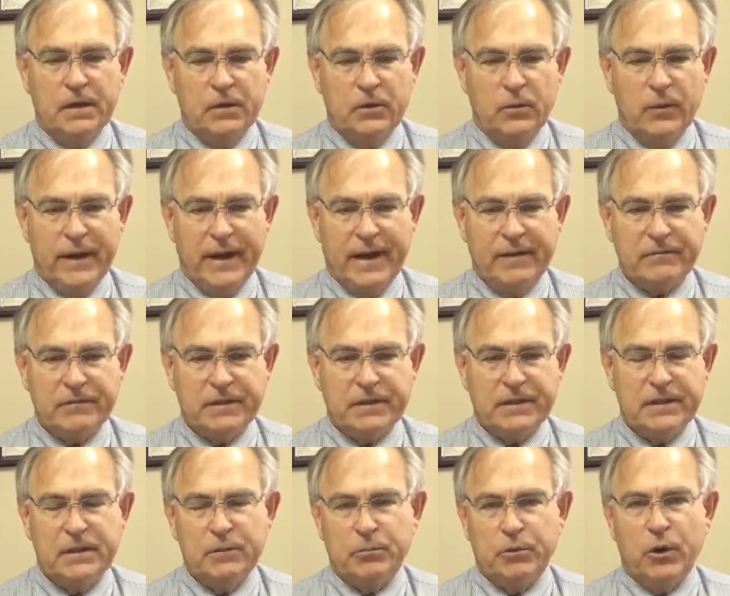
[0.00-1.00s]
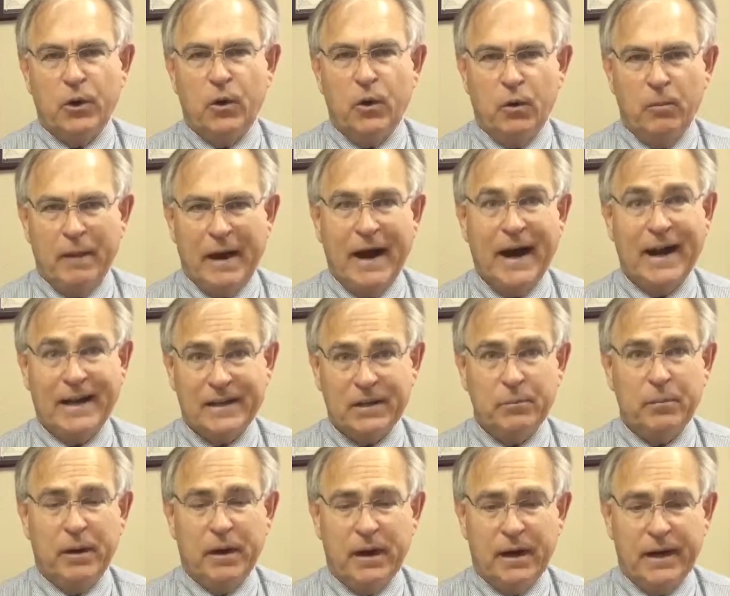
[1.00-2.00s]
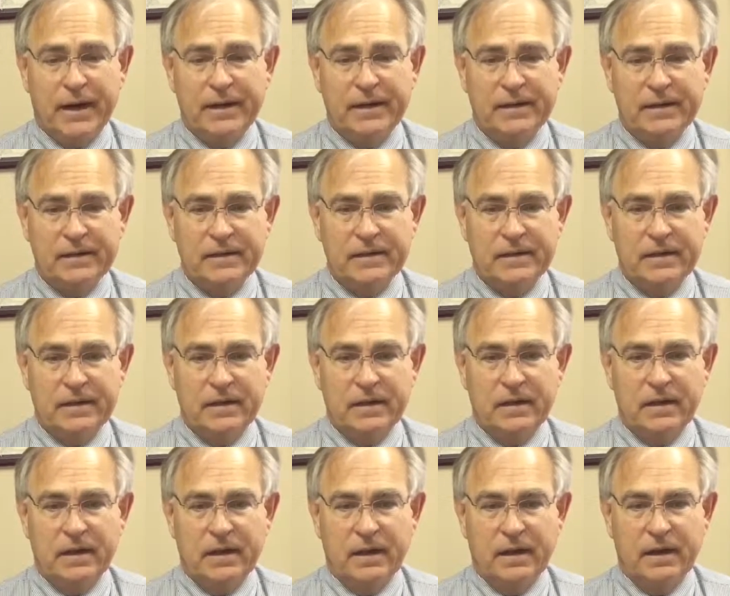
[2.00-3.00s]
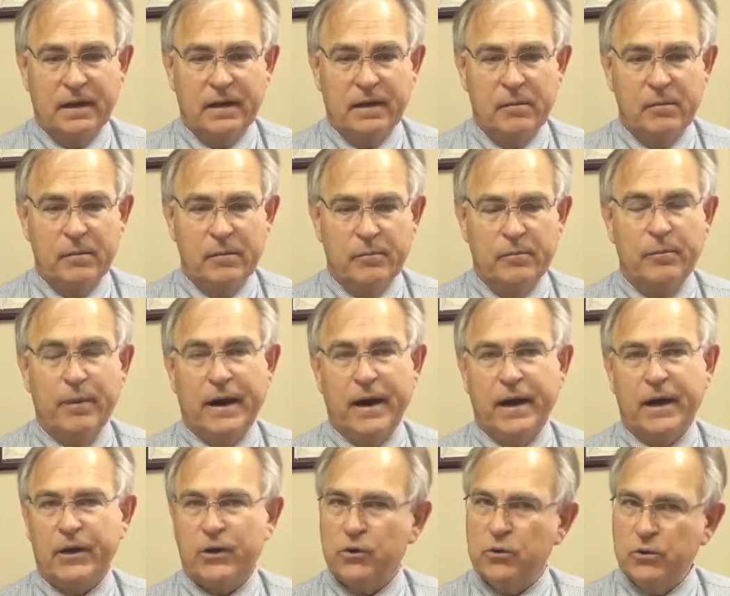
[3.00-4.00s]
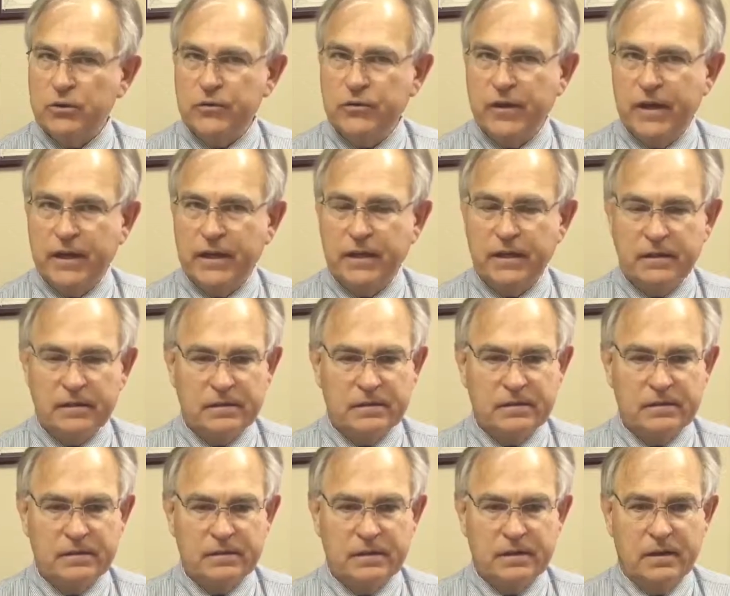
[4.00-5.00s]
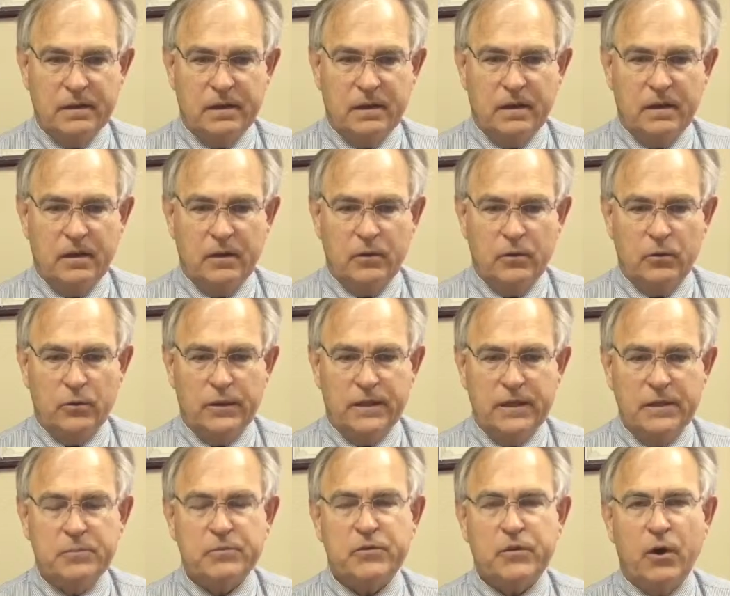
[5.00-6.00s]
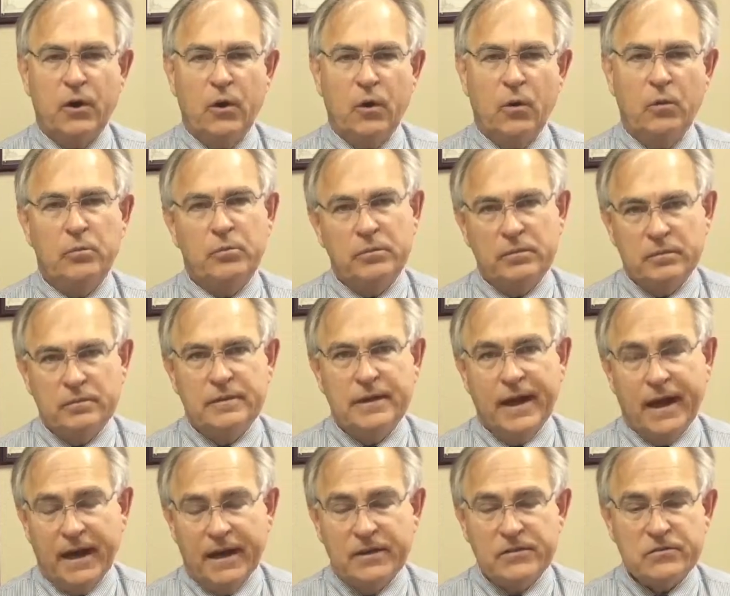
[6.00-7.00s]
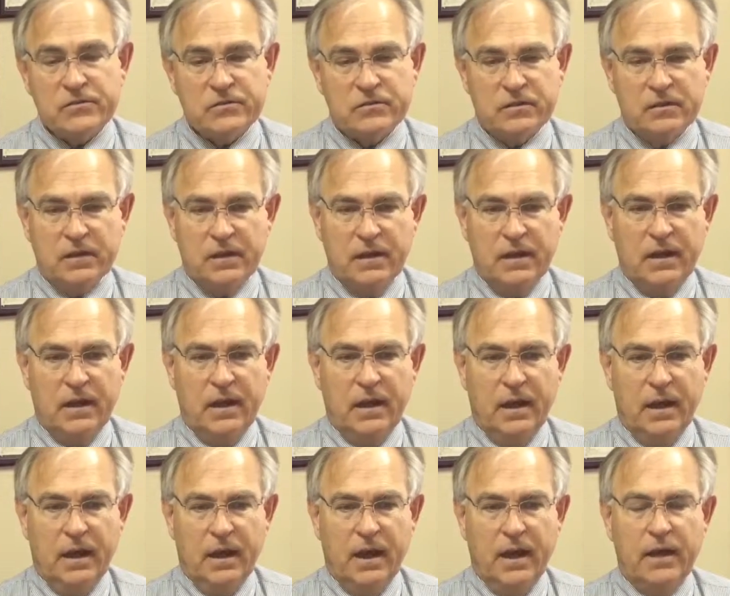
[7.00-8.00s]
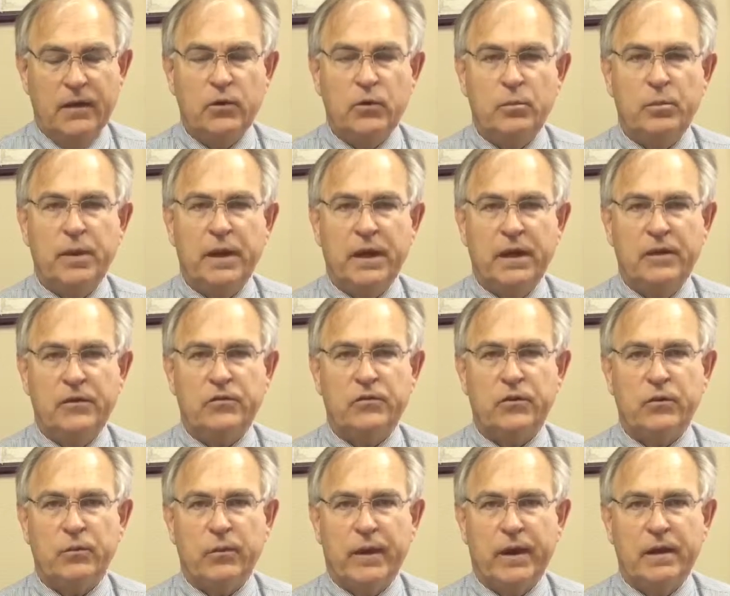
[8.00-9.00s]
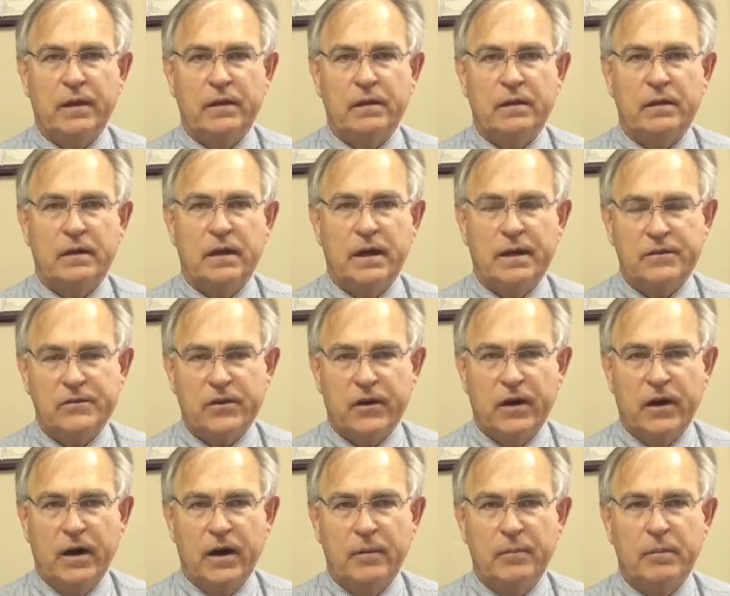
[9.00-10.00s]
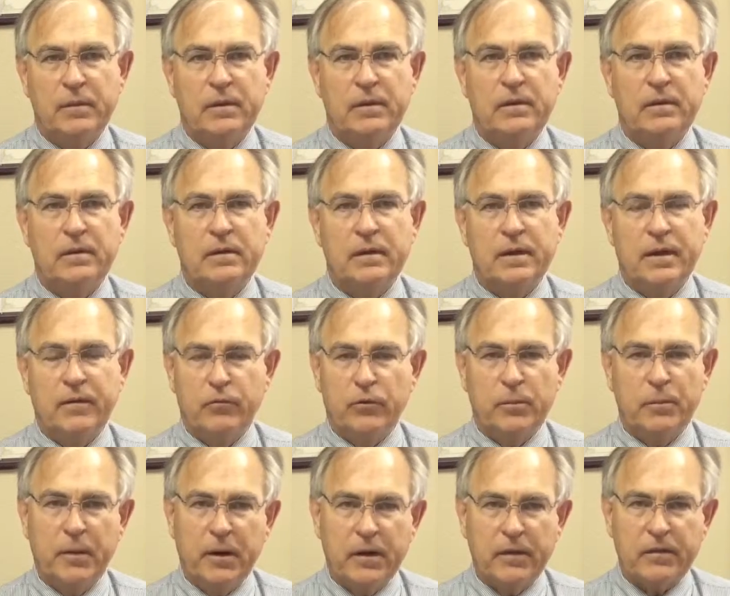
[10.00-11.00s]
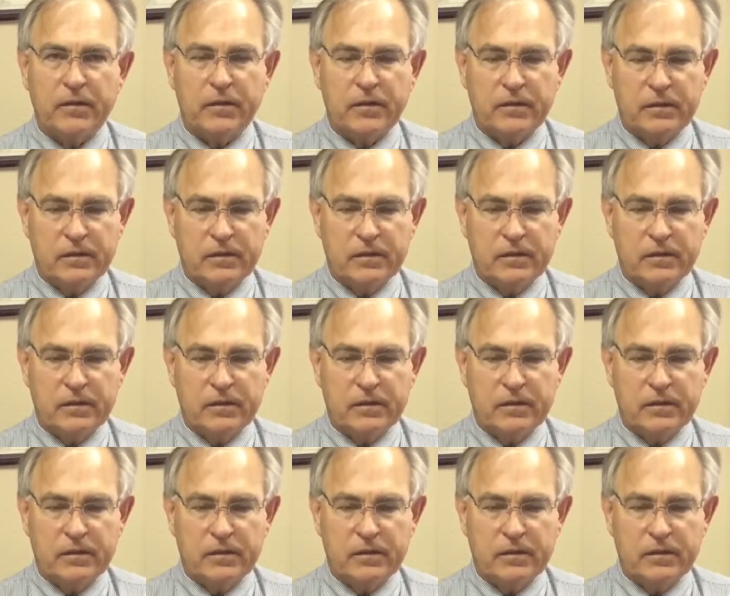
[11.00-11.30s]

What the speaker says: You have to keep your home occupied by a good tenant who keeps the home nice and who pays the rent on time every month.